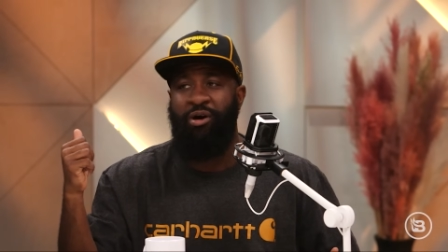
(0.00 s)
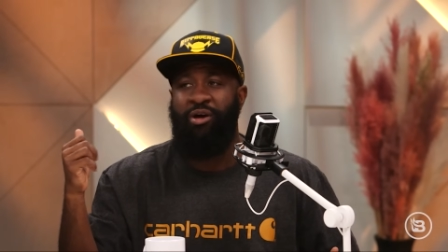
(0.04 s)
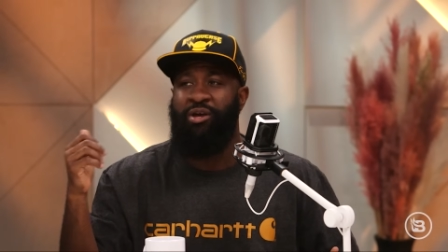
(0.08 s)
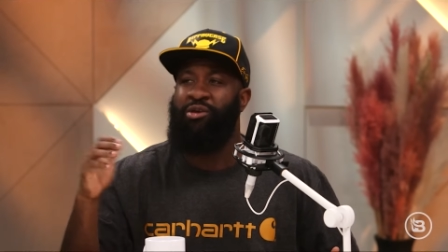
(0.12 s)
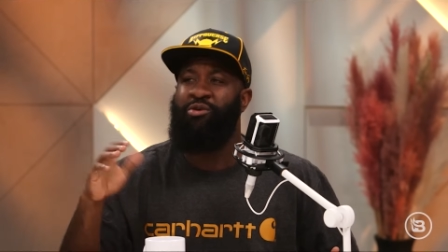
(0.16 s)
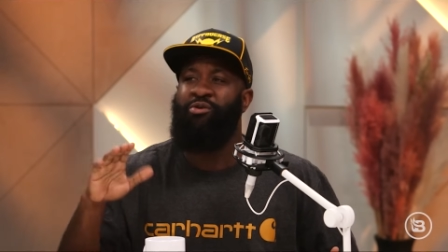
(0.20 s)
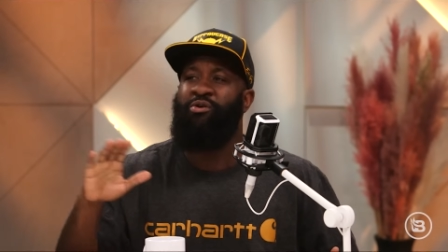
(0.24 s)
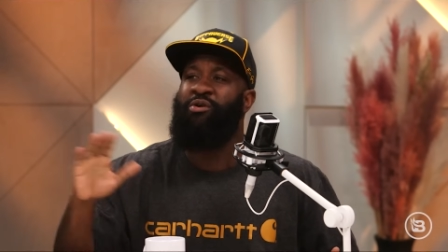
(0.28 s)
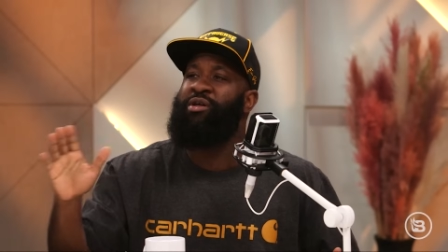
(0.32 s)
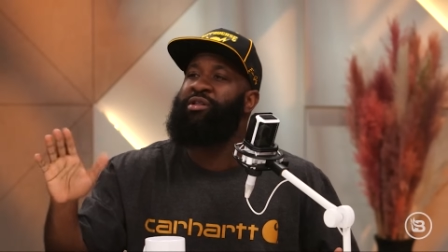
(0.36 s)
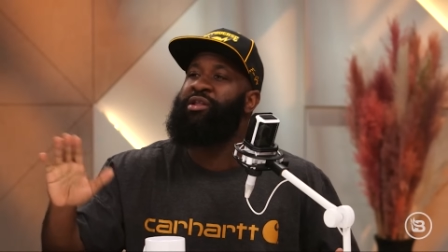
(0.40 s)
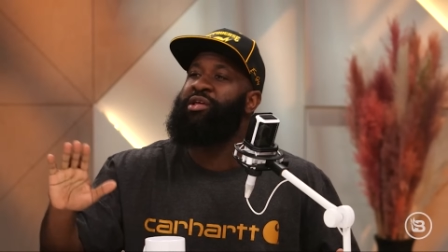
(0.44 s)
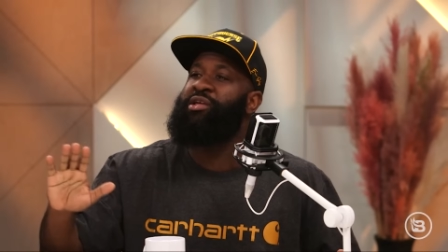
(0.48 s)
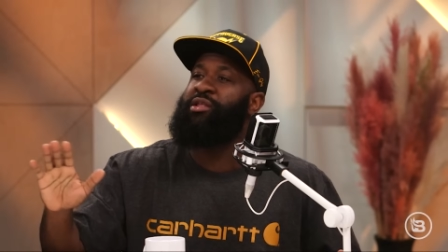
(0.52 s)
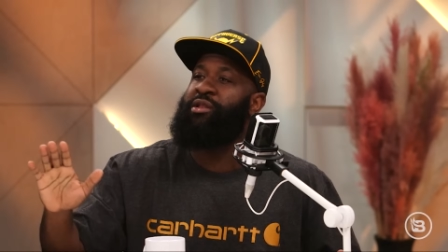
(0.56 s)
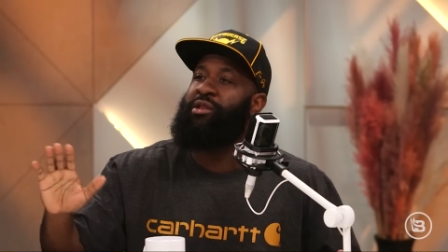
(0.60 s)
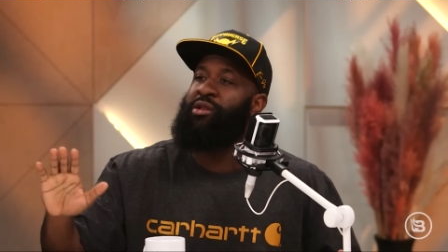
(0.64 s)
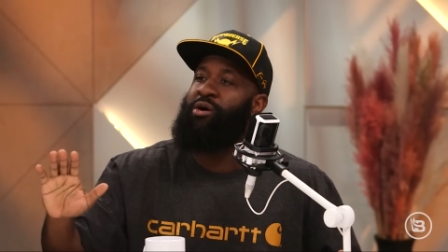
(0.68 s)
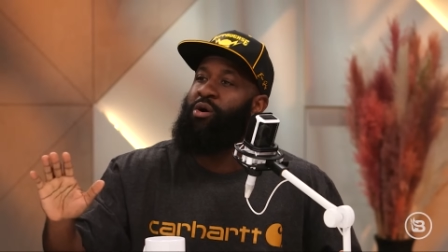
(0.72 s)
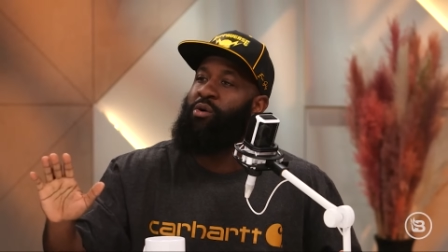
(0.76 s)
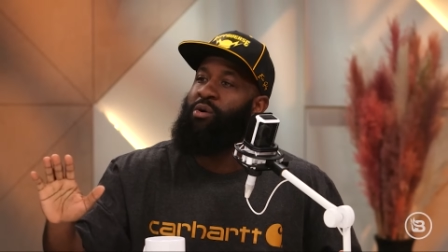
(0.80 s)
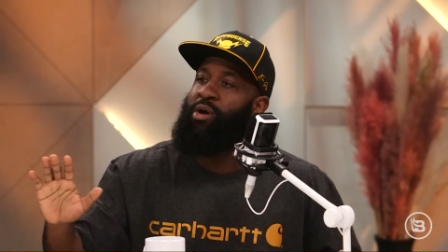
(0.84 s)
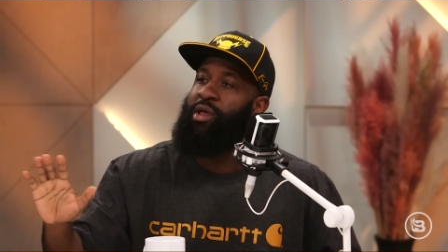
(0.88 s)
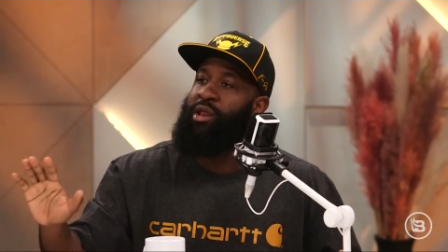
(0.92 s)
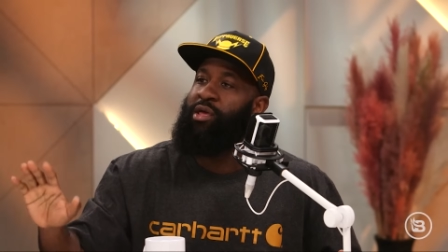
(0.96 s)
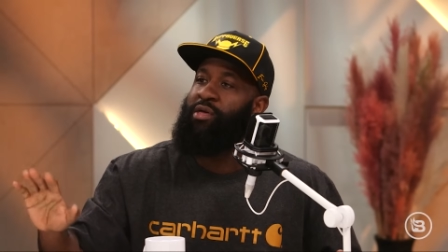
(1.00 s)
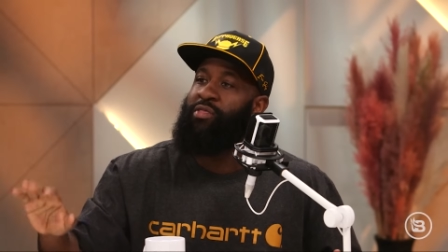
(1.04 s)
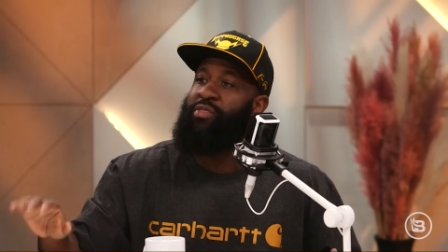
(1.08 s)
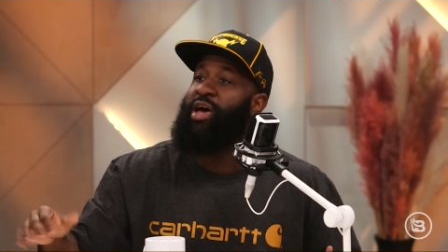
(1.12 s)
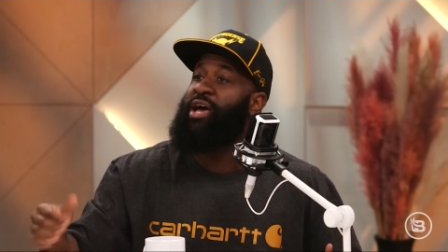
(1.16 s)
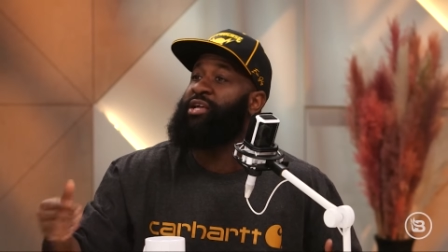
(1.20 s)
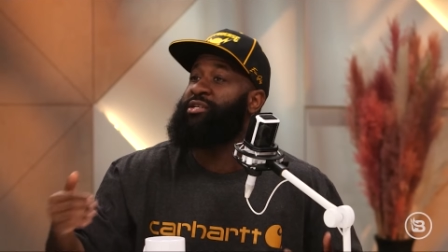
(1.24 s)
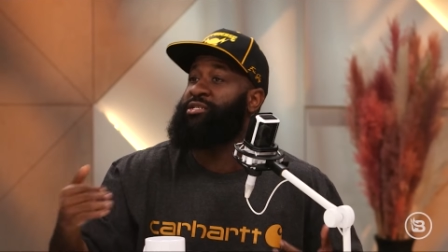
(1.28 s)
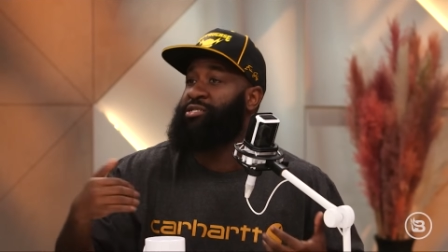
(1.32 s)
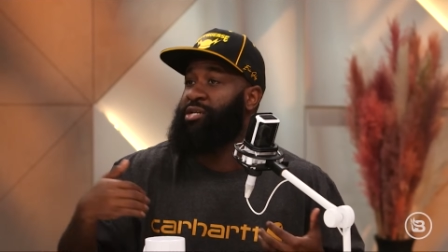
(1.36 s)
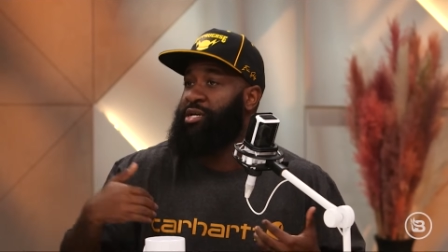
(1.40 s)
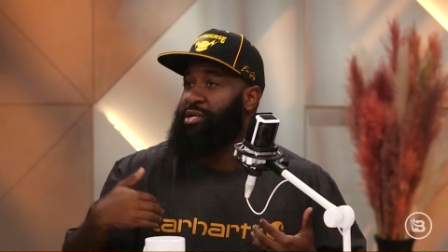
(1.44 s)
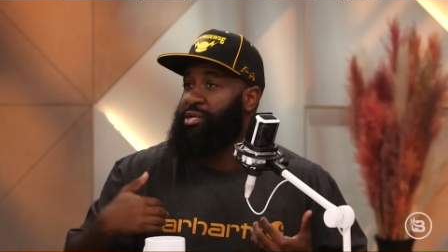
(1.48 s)
You don't need to know any of
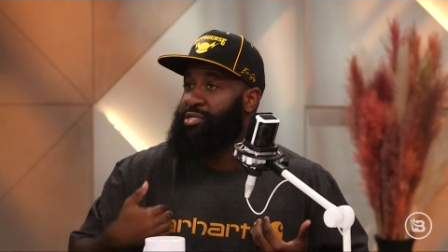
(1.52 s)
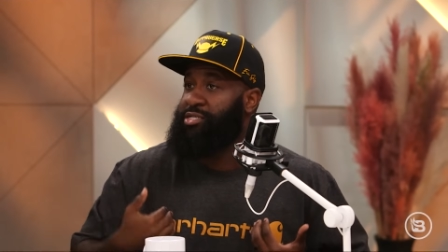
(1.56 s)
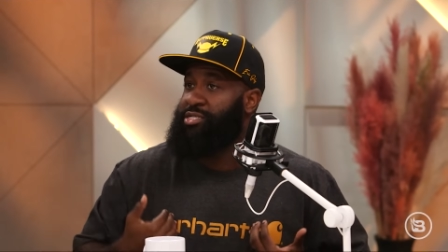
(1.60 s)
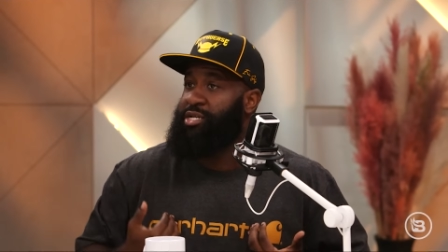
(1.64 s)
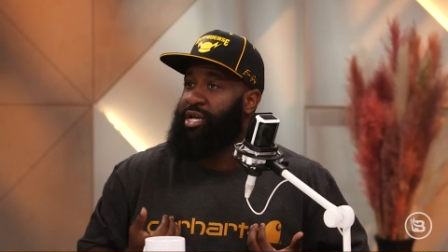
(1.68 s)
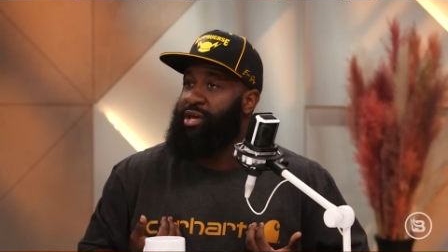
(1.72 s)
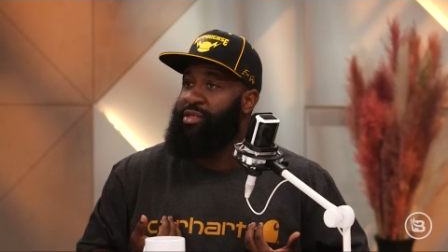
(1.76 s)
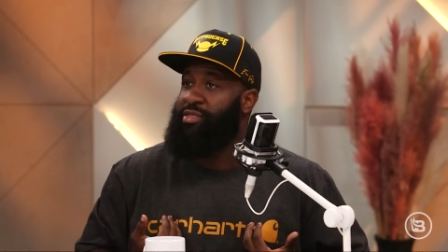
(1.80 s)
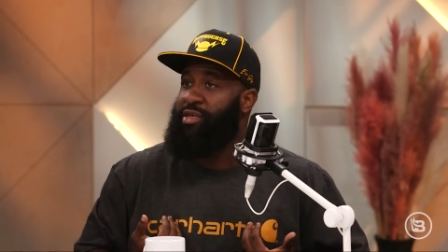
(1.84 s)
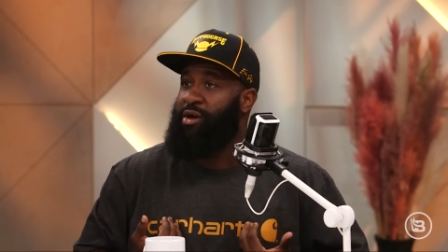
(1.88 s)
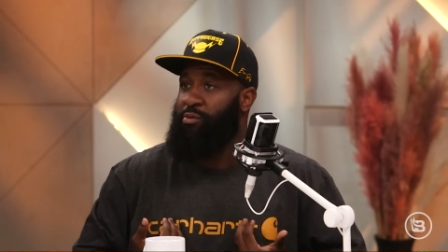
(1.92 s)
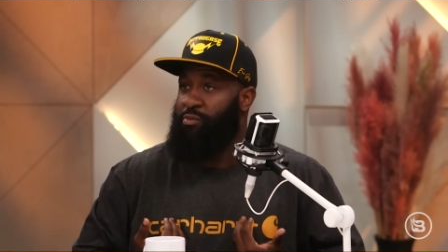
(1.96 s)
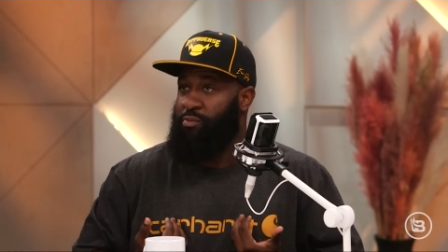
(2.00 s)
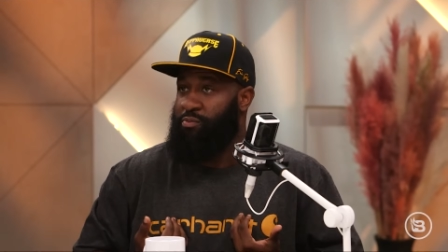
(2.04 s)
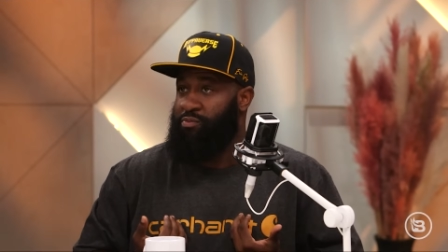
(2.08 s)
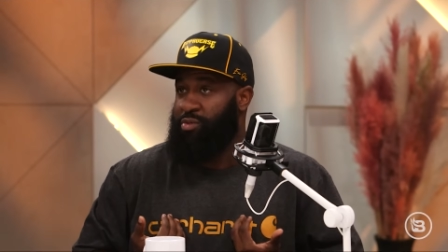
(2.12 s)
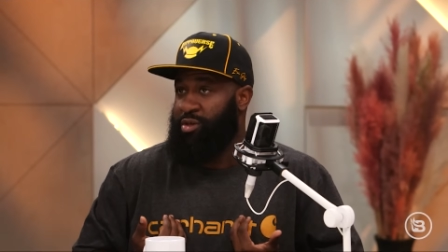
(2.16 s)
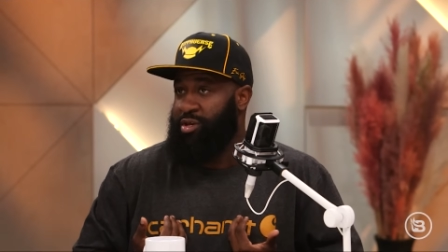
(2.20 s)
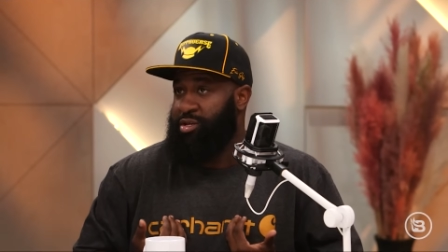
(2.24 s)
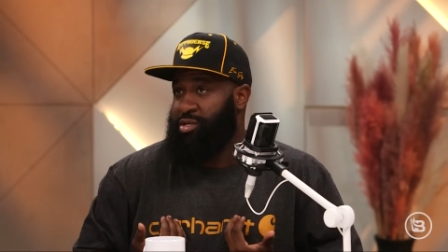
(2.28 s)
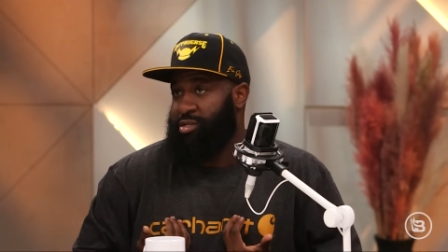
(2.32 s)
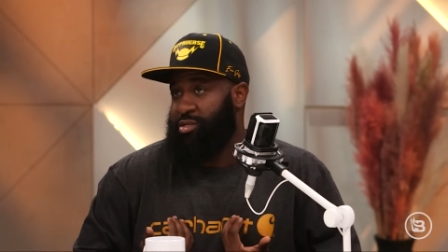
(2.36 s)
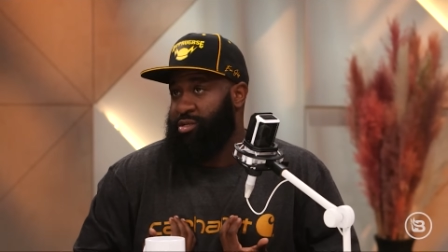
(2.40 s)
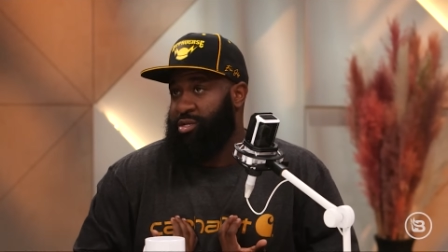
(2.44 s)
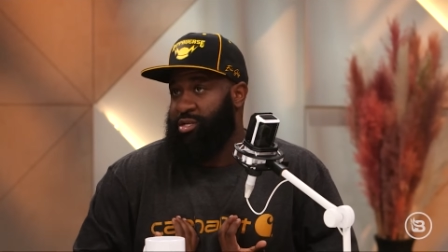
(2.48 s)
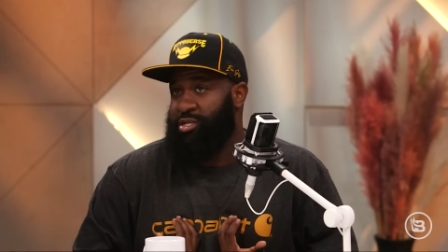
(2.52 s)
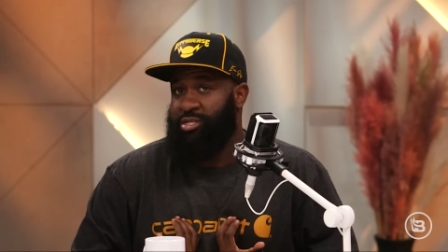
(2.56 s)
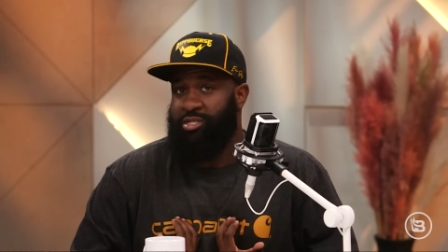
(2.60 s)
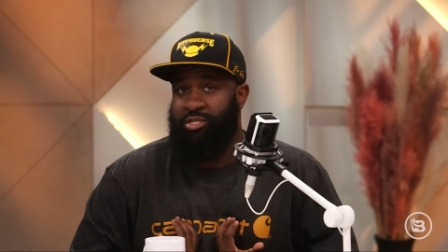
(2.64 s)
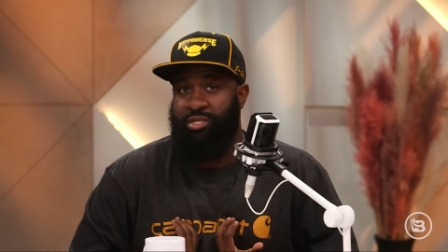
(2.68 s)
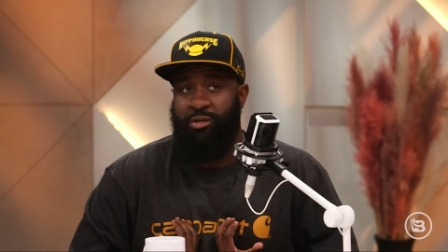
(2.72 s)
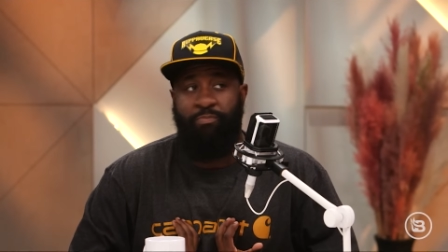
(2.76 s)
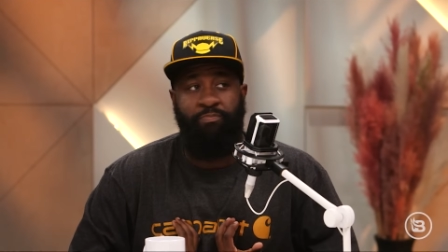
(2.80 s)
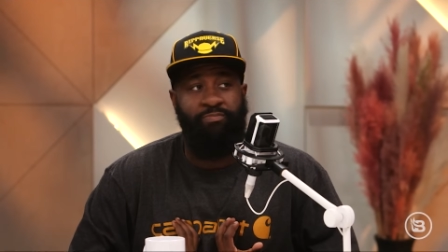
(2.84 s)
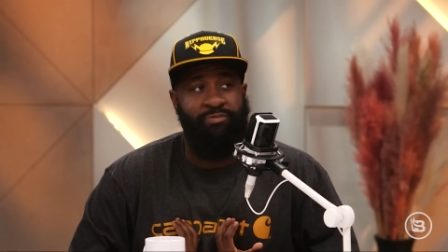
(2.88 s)
that. Just understand that this is the